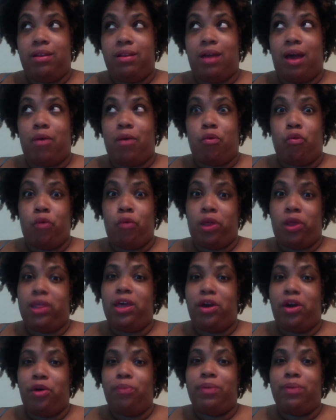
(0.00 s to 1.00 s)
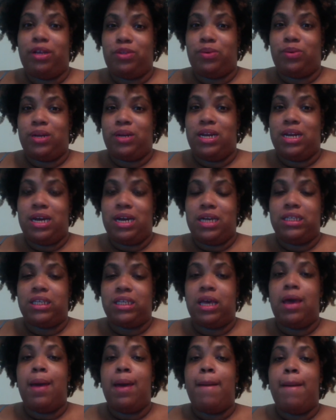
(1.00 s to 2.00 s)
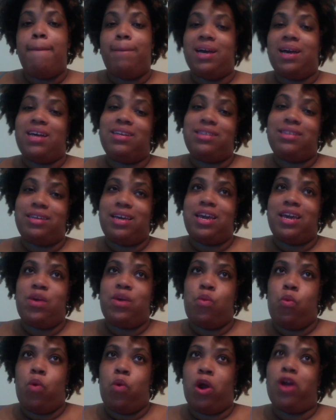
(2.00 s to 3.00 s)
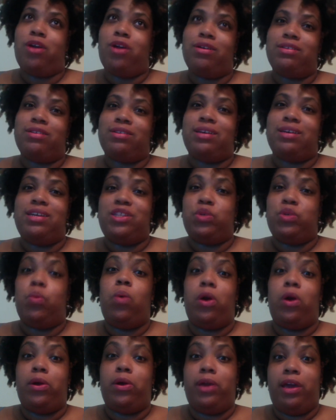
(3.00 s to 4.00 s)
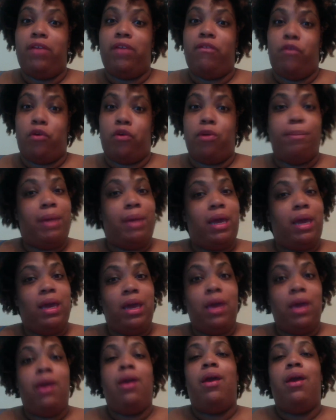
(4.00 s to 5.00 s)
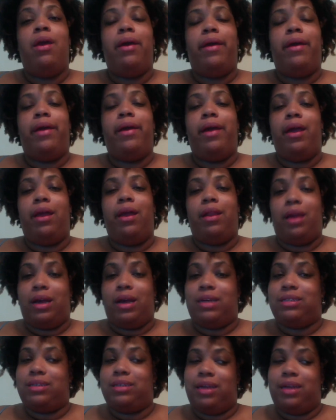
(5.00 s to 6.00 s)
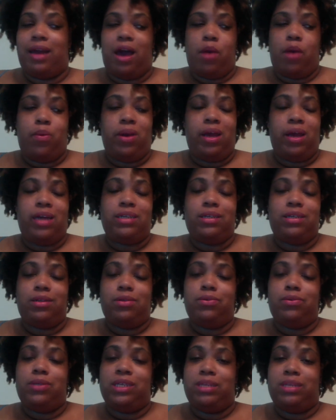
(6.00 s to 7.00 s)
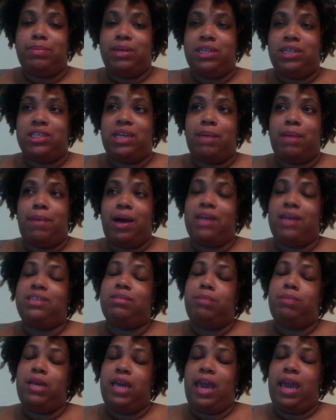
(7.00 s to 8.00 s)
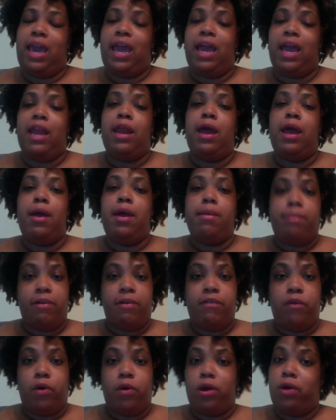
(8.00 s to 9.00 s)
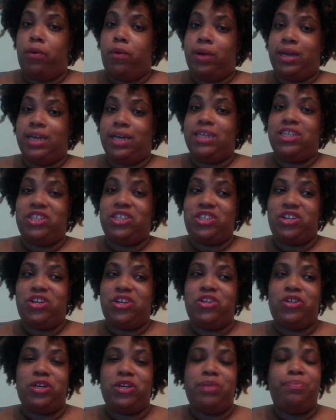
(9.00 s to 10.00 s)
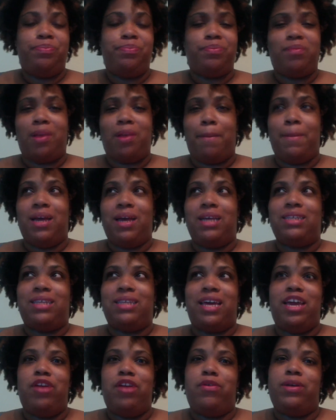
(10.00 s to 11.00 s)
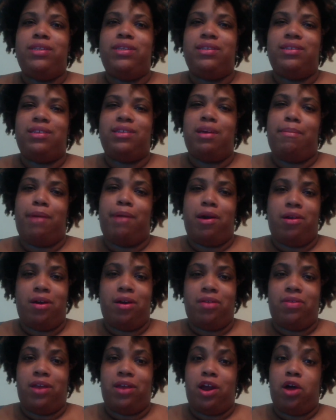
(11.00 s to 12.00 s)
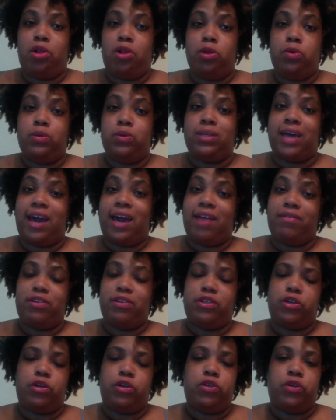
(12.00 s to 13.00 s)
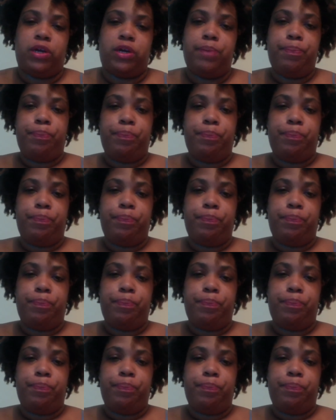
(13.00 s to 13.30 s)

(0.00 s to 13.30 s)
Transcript: I really hope that's what he does, because it works. It's working for me. And like I said, I would like to lose as much as I possibly can before going into surgery, because that increases the amount that I'll lose after surgery.